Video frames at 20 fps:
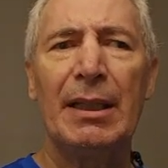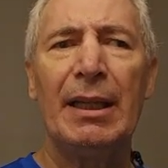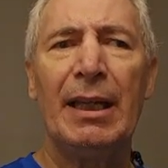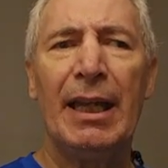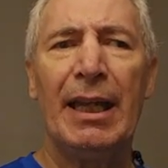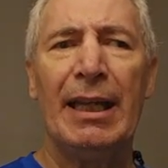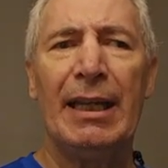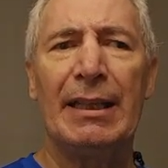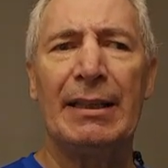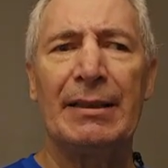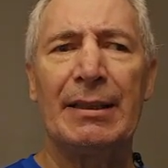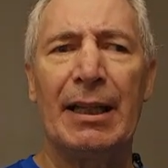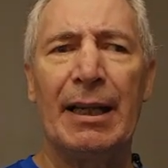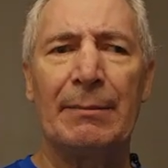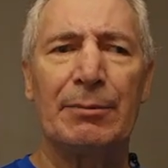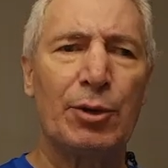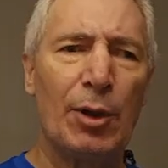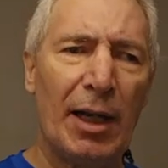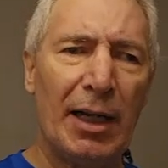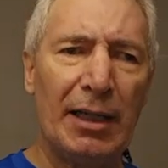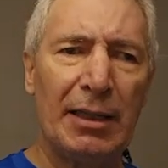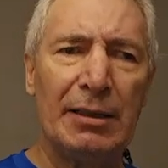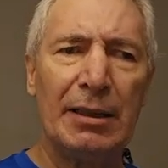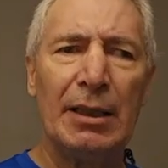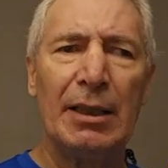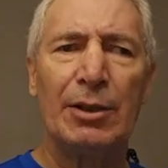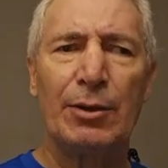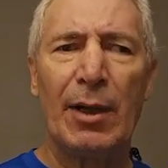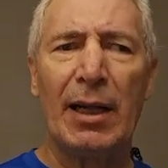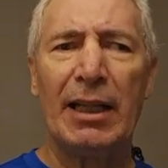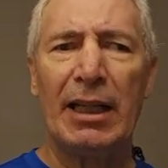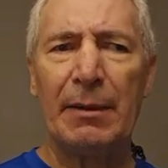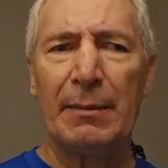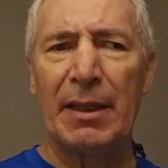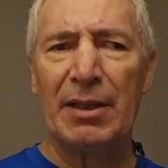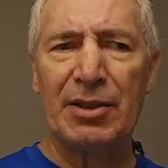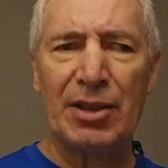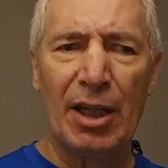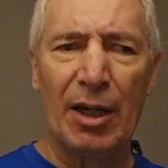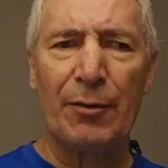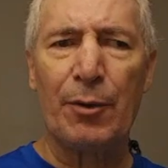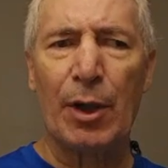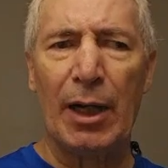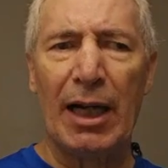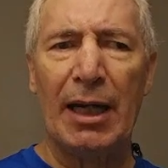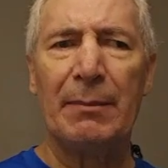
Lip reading: And trying to get myself where I